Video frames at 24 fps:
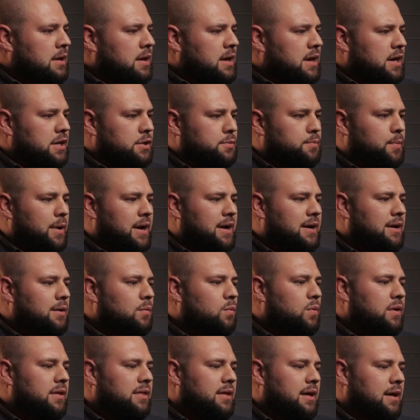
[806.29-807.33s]
It's burning
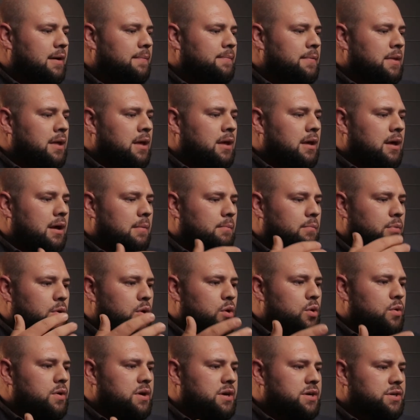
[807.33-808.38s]
with a
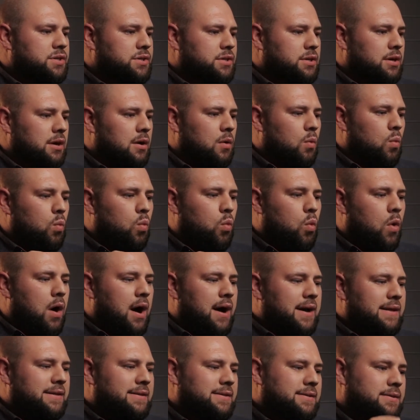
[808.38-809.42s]
bluish
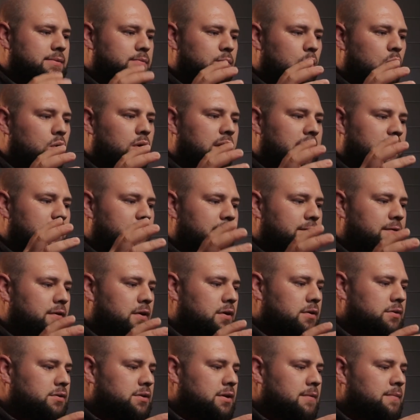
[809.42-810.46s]
white smoke at the
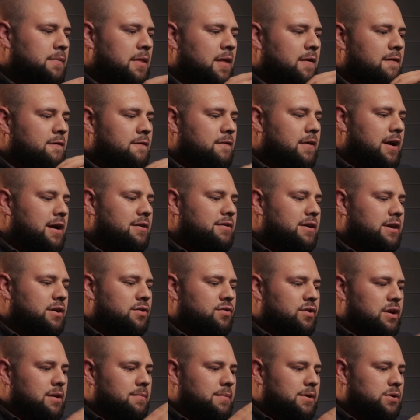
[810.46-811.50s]
front, very
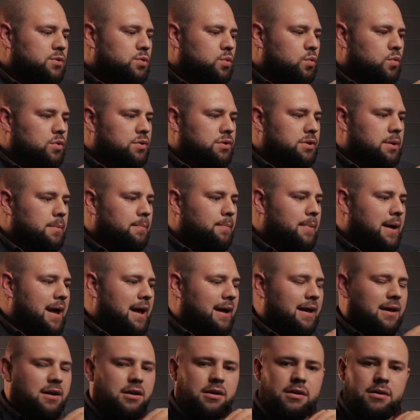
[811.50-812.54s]
creamy towards the
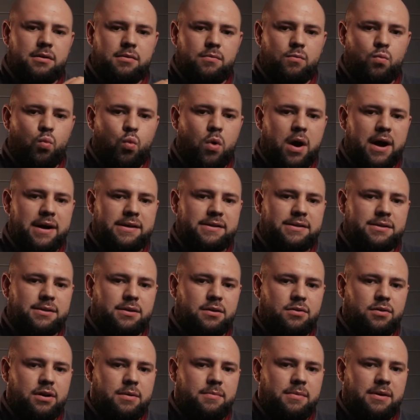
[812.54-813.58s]
back, white
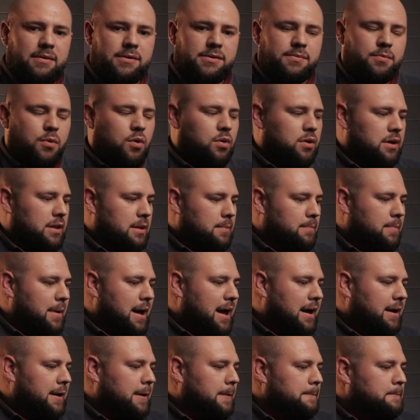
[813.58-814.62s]
creamy smoke at the
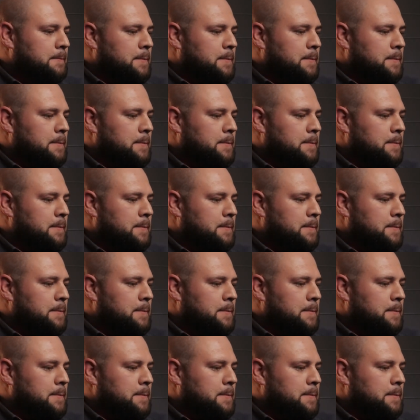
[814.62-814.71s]
back,